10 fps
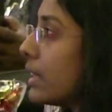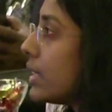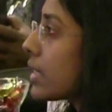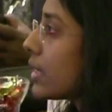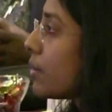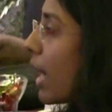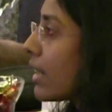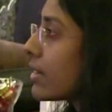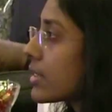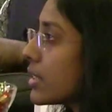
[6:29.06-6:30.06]
These are the
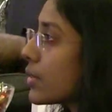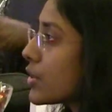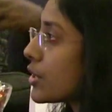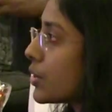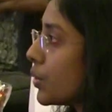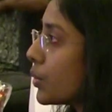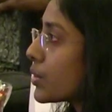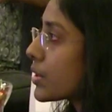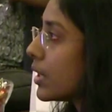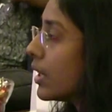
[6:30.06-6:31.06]
matrices which is
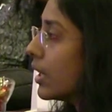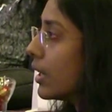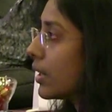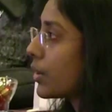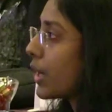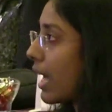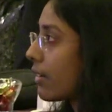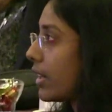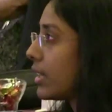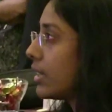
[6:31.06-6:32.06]
used to
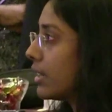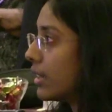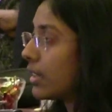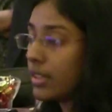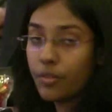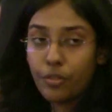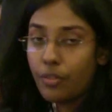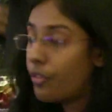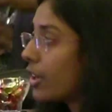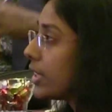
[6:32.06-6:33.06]
calculate
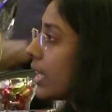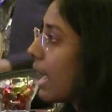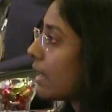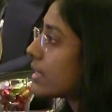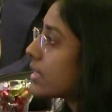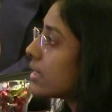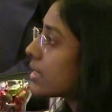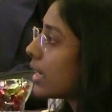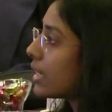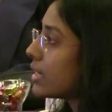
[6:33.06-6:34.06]
for the
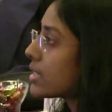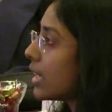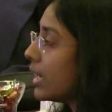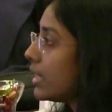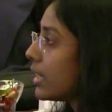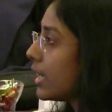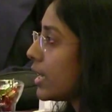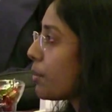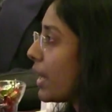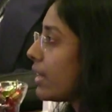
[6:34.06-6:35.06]
analysis, and it's an
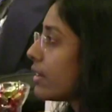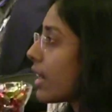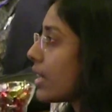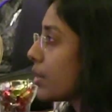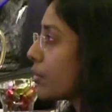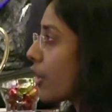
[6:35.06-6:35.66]
independent random